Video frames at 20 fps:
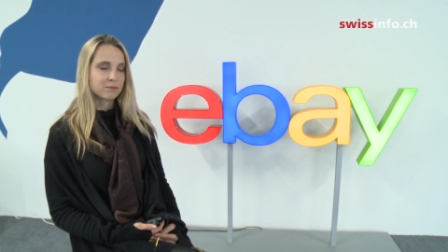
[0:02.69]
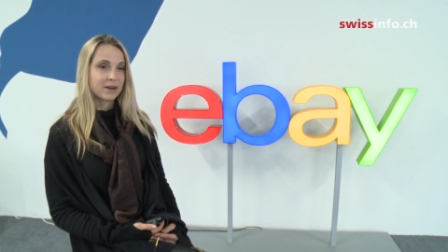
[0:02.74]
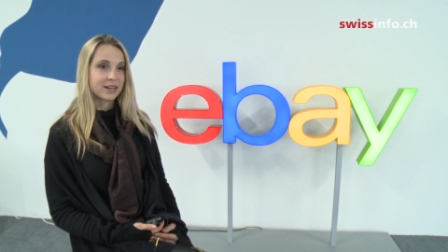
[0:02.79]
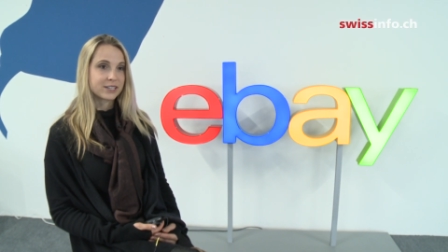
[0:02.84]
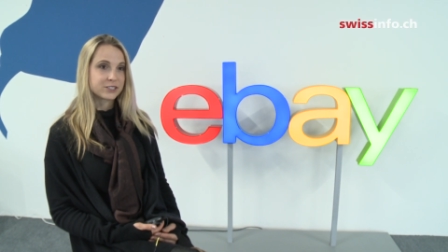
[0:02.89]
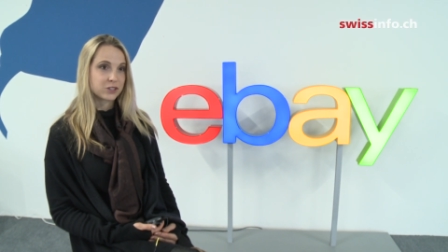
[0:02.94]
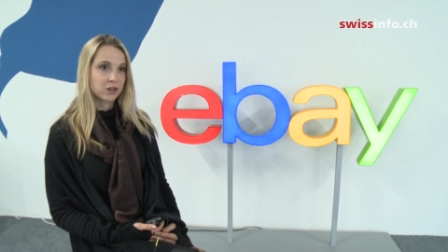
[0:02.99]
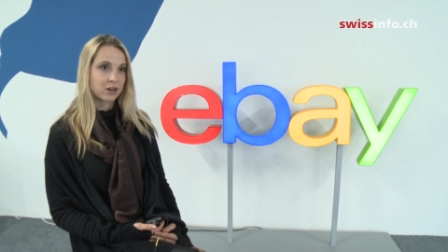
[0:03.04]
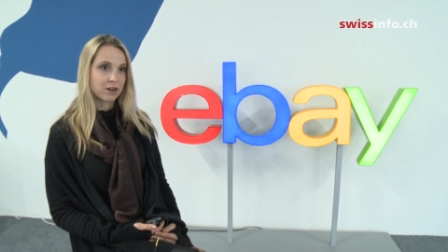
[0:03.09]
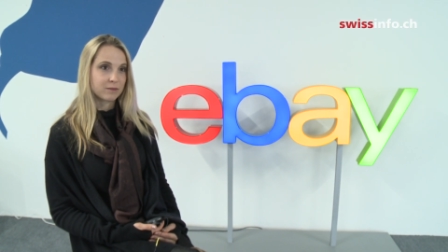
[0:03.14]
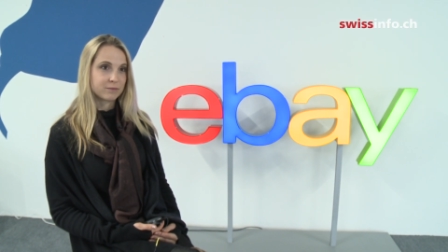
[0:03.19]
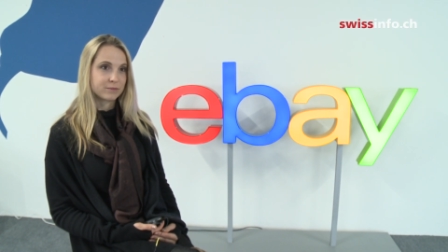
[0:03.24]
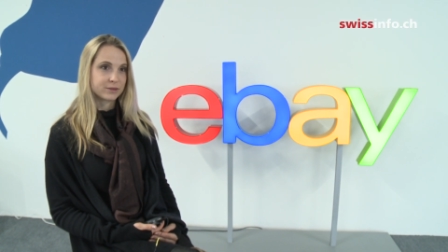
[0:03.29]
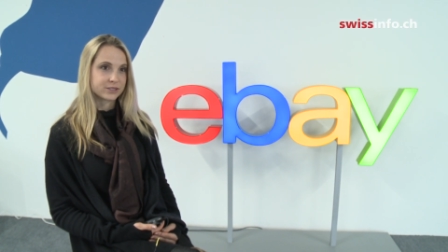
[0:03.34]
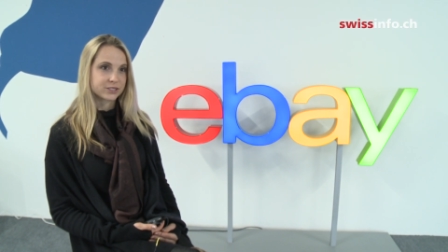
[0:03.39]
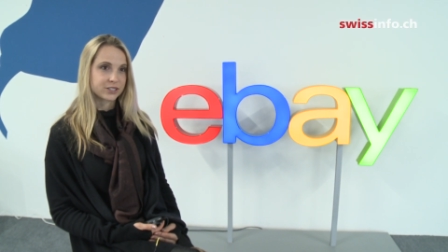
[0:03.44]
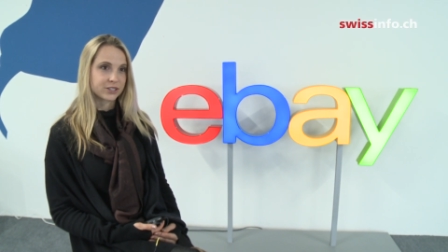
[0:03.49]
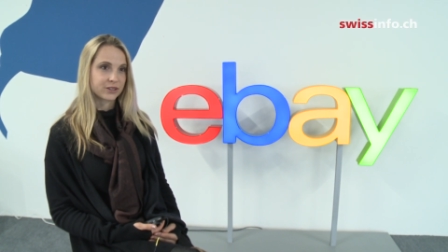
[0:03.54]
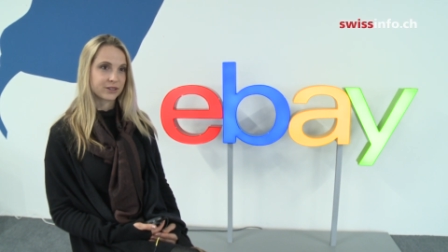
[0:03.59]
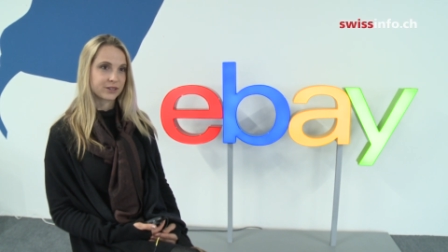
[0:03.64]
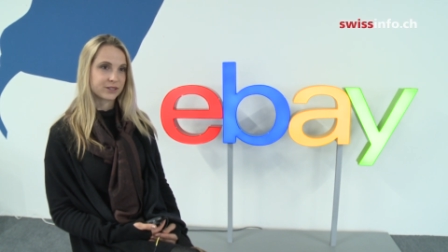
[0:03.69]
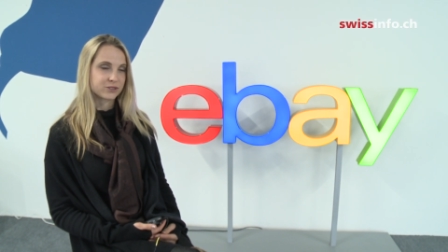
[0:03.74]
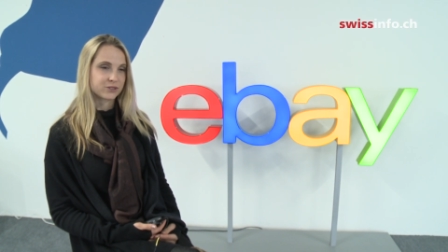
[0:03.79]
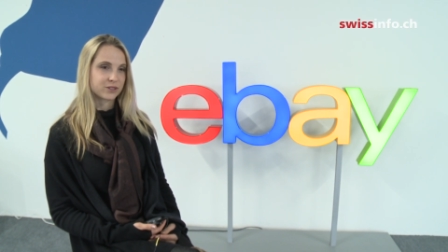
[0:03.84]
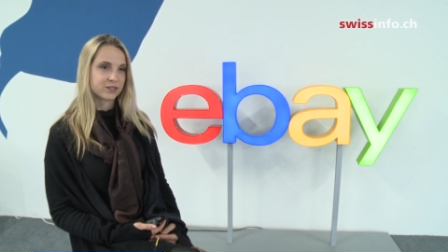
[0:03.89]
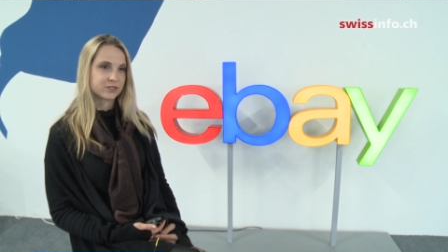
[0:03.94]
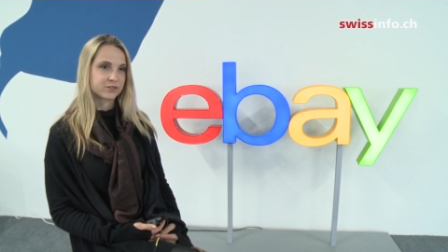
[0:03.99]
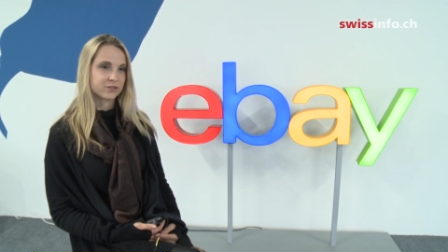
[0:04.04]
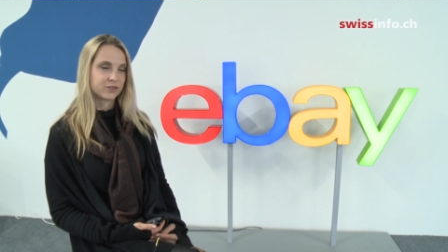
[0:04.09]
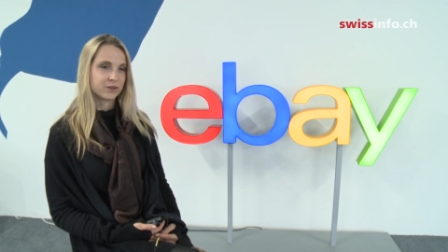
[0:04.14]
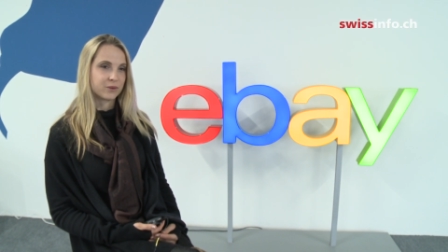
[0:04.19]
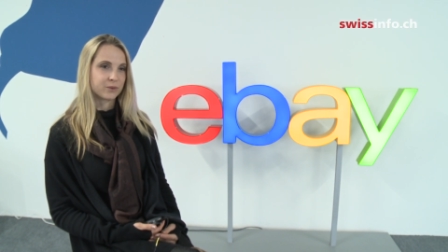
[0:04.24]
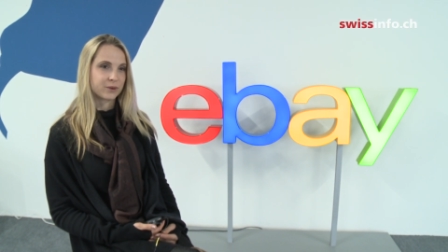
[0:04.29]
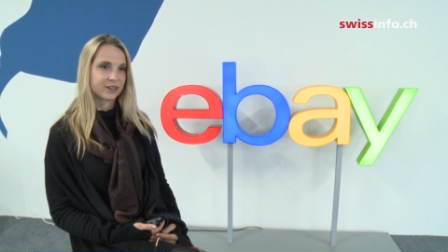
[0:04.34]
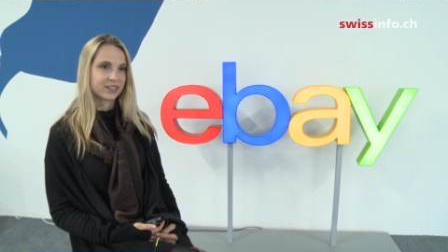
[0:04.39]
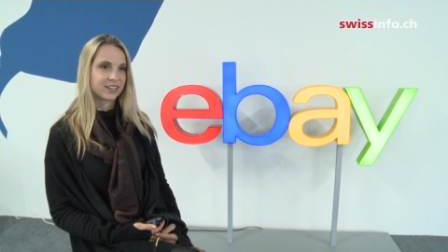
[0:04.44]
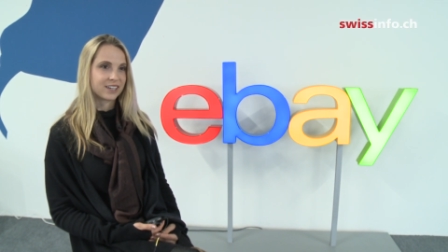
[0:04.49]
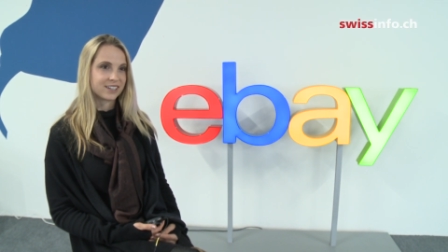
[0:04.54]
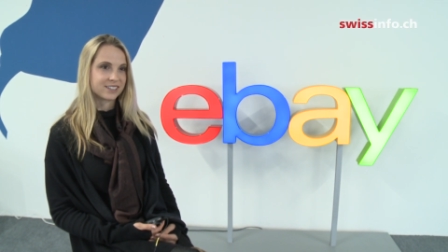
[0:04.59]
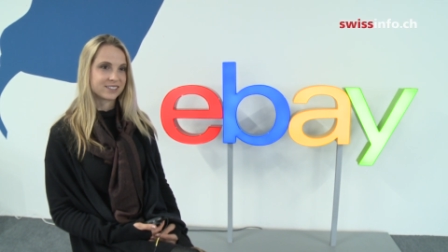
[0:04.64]
my job particularly stressful
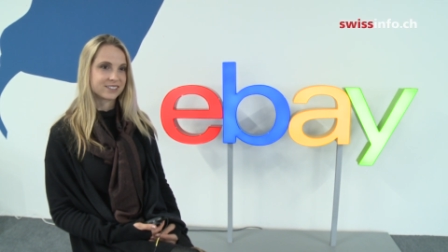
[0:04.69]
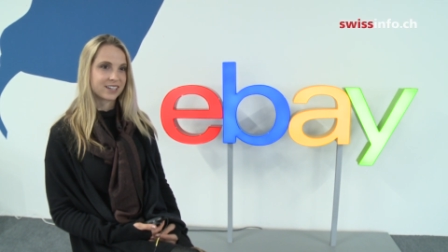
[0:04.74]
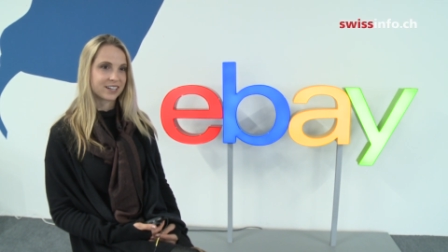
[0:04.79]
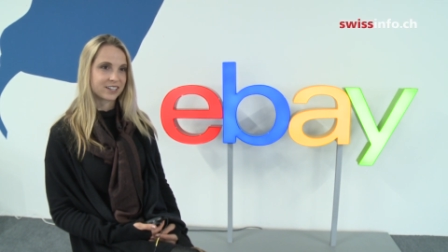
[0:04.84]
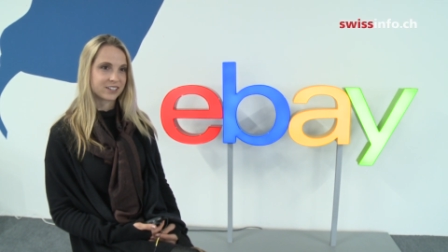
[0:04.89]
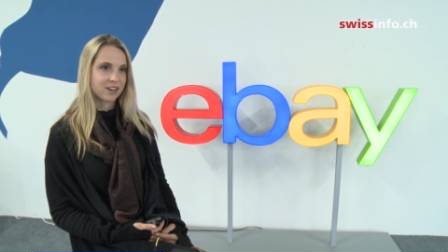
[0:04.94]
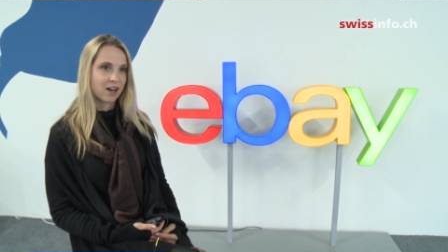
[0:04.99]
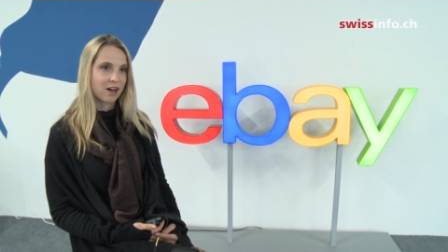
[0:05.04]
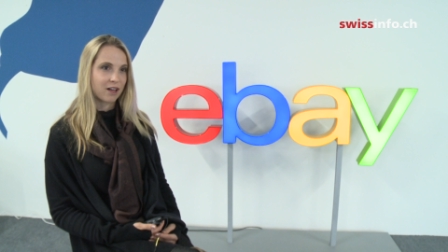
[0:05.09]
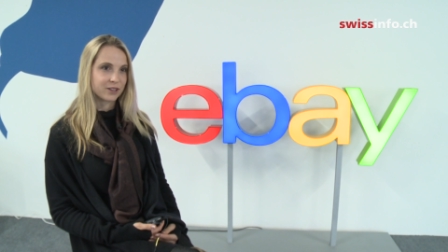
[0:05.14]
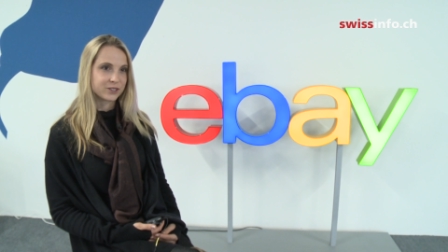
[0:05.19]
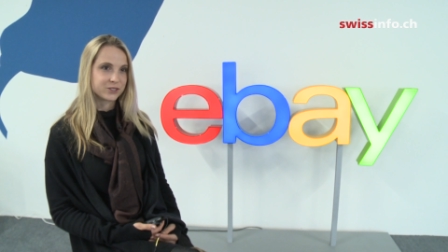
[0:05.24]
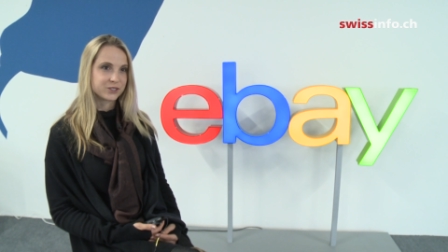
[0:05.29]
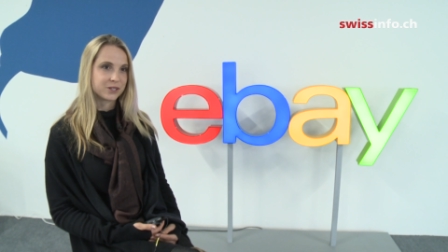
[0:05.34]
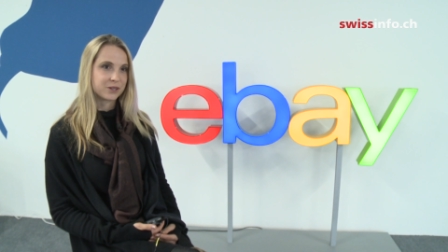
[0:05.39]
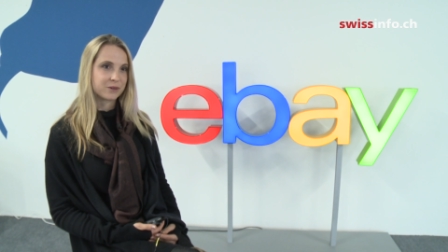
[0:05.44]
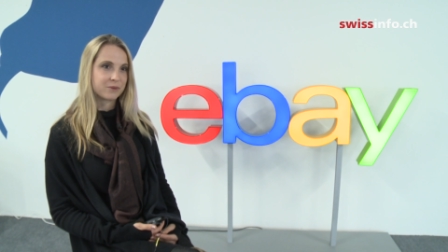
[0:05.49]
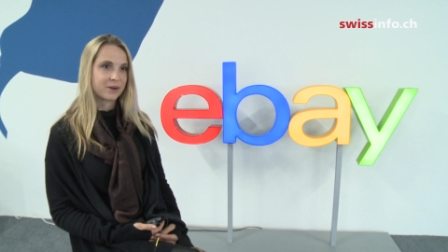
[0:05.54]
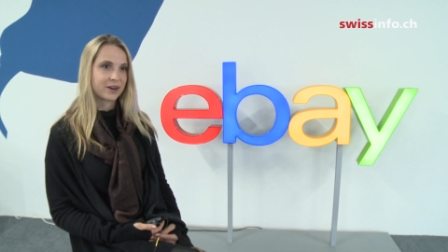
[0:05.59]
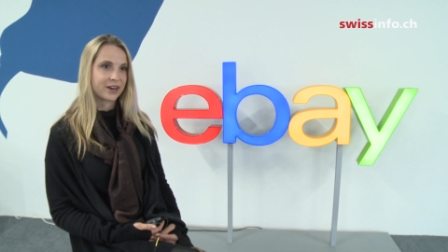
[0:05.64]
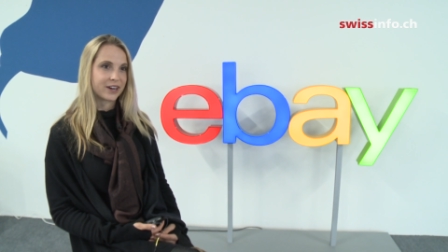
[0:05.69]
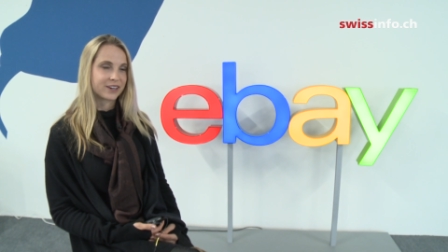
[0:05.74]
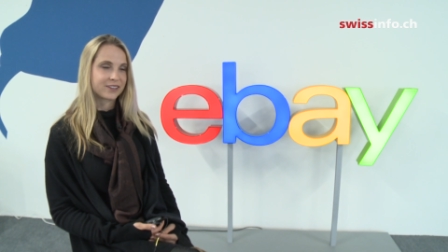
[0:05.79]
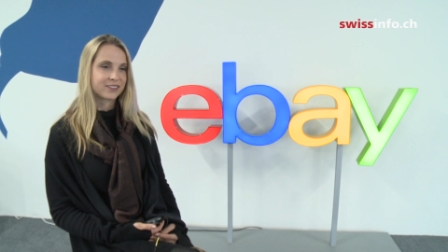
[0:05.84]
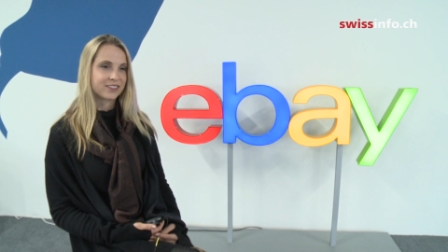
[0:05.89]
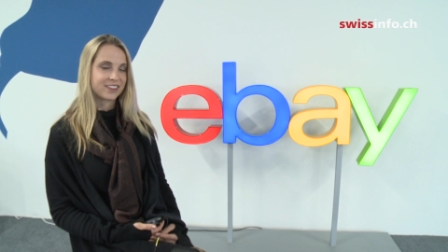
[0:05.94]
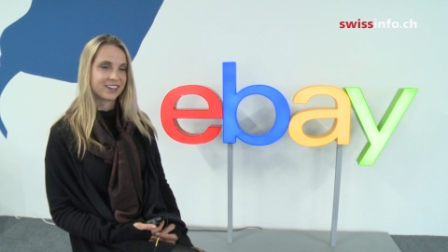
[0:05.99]
working in technology where